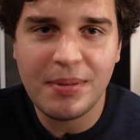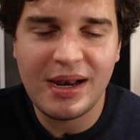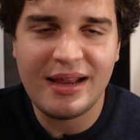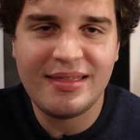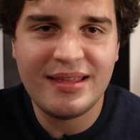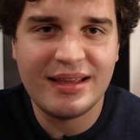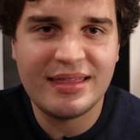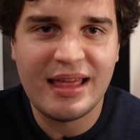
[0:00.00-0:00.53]
but I
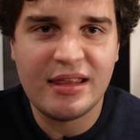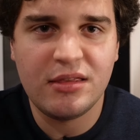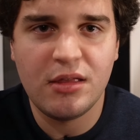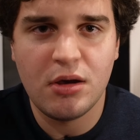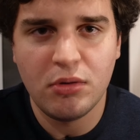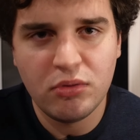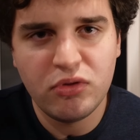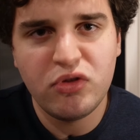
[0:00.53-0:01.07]
think that
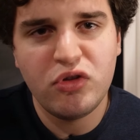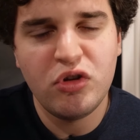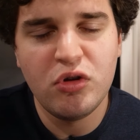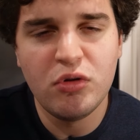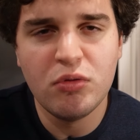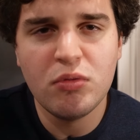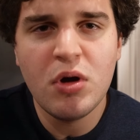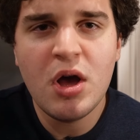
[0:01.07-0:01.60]
those
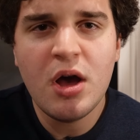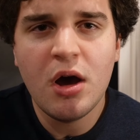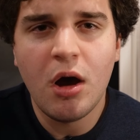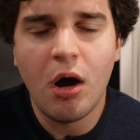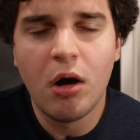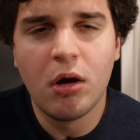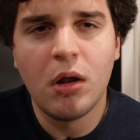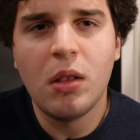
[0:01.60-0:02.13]
two
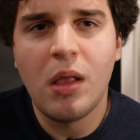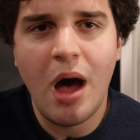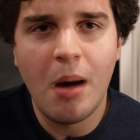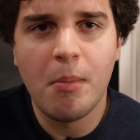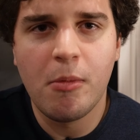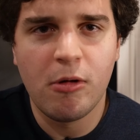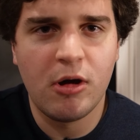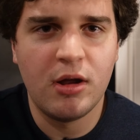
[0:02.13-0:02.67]
are a
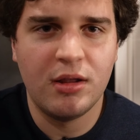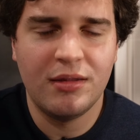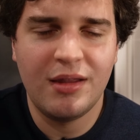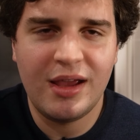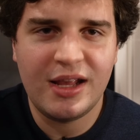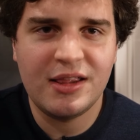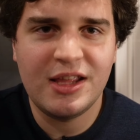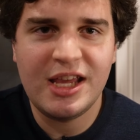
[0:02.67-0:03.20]
lot more
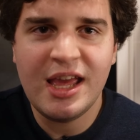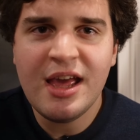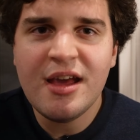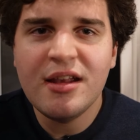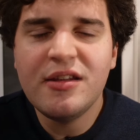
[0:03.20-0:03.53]
unlikely.